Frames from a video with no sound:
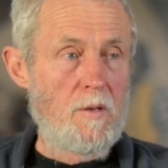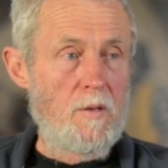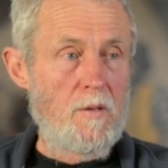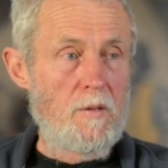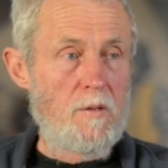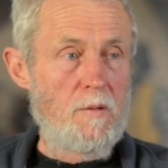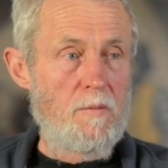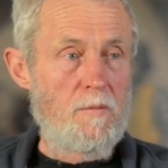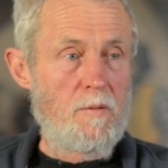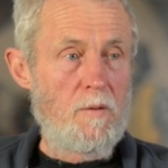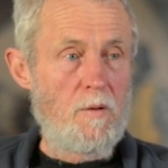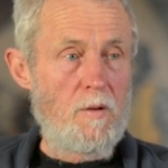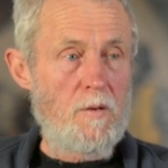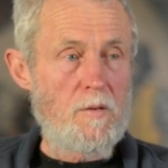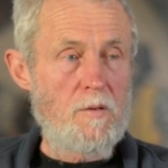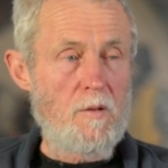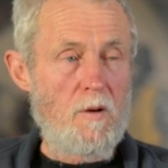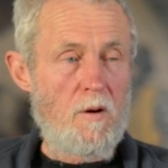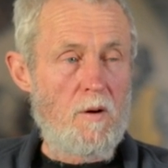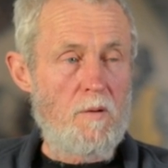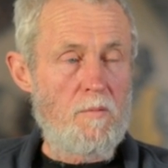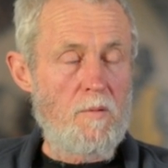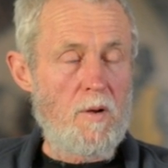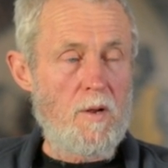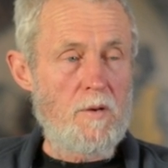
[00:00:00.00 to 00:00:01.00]
the first
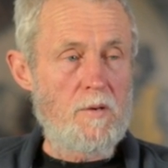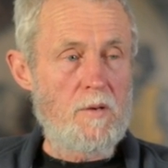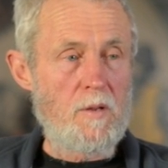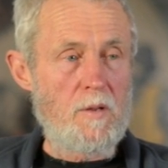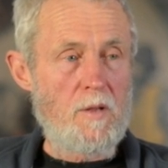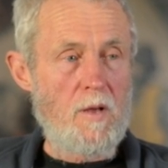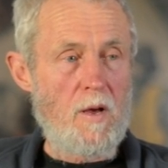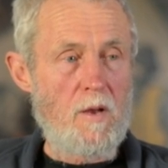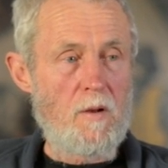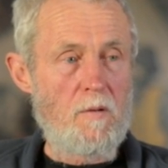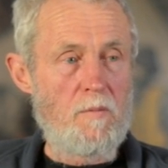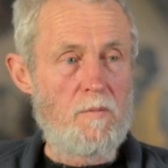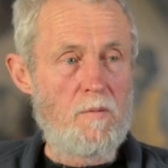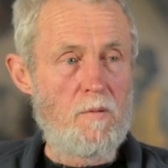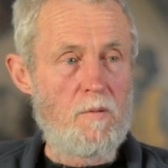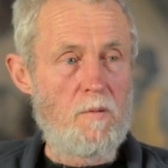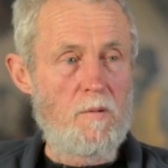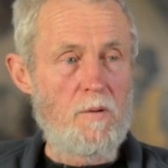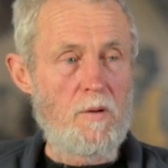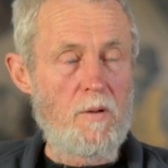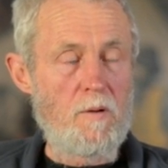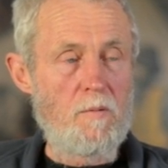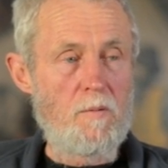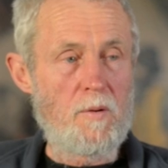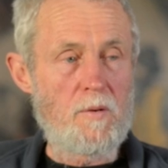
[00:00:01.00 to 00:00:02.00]
gold rush to
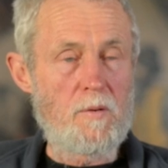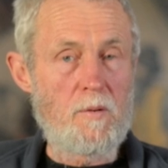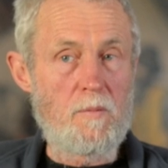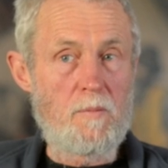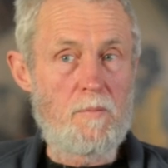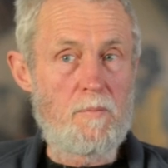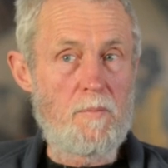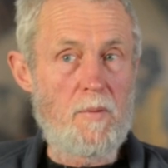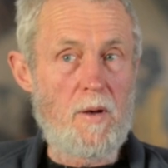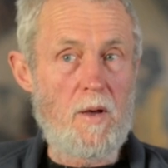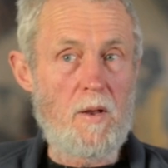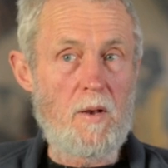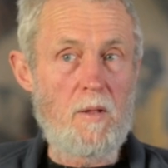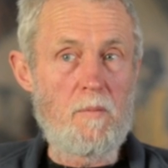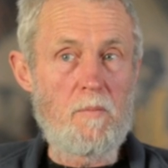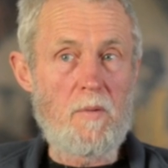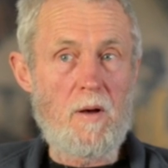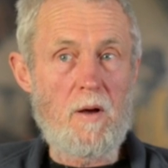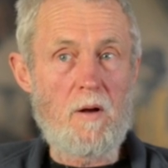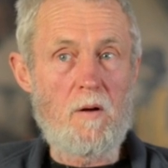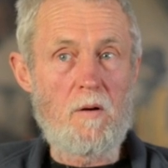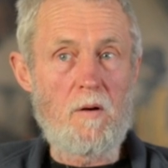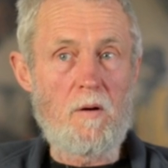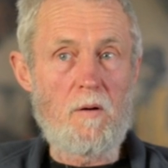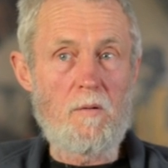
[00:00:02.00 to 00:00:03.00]
California, which was mainly
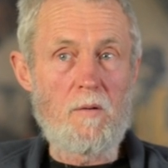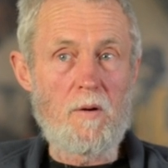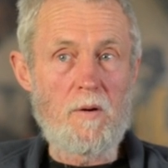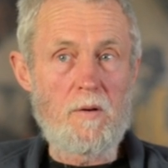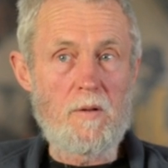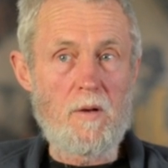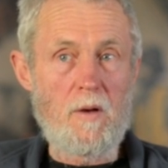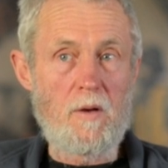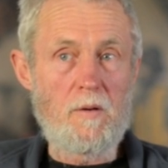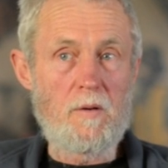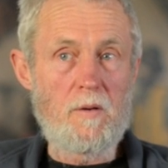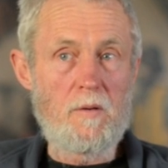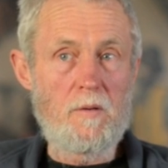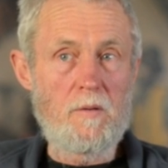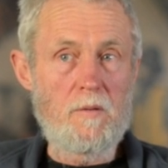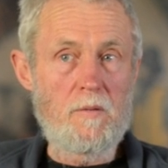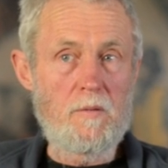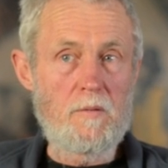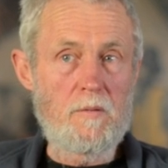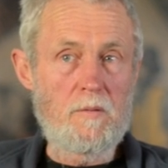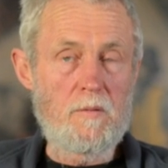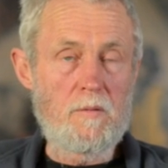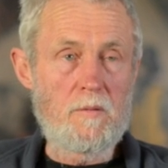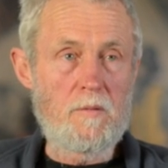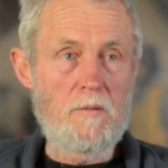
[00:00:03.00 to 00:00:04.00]
male orientated,
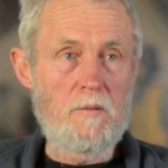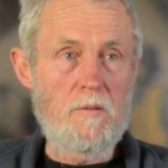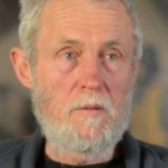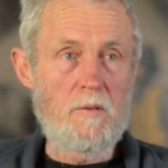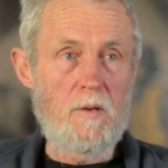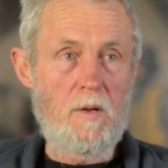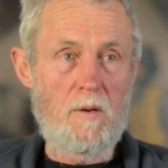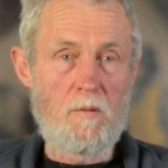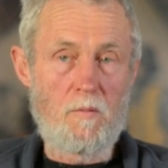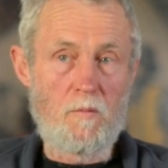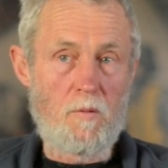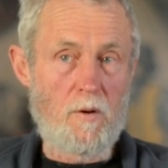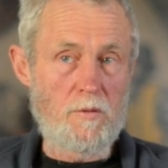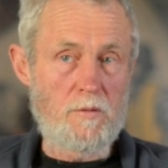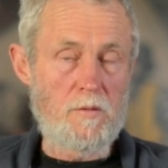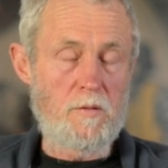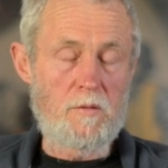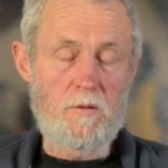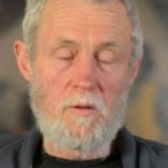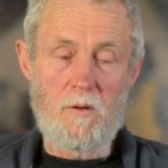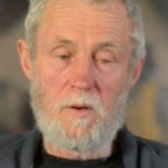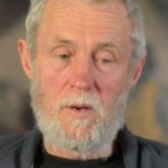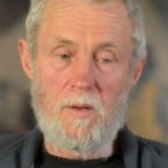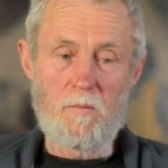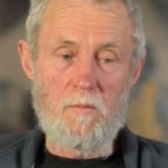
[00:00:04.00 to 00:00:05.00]
and it
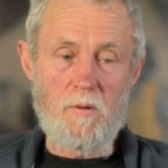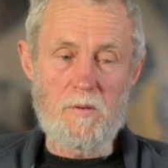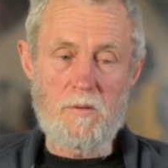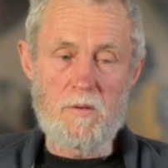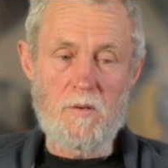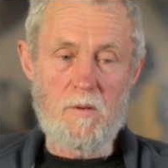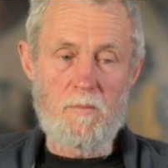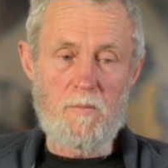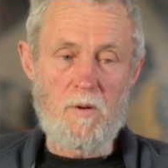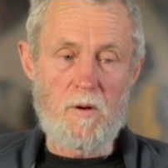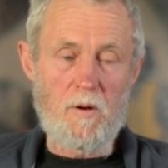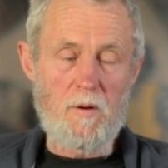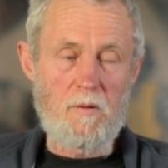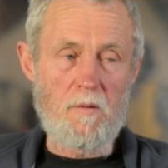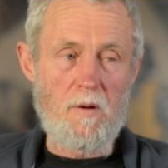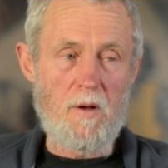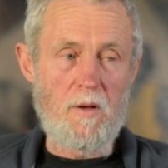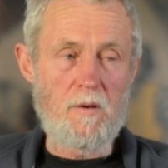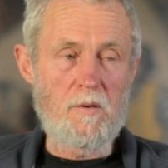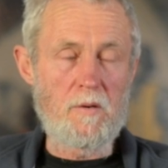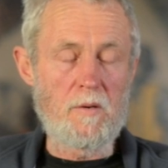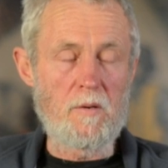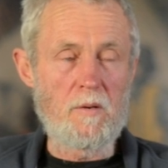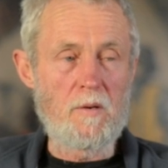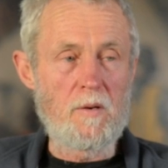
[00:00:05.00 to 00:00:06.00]
certainly wasn't a
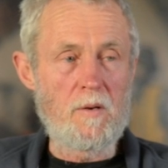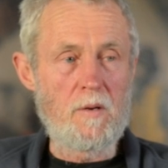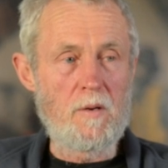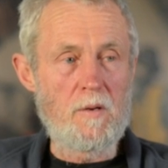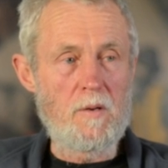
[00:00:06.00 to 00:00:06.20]
migration.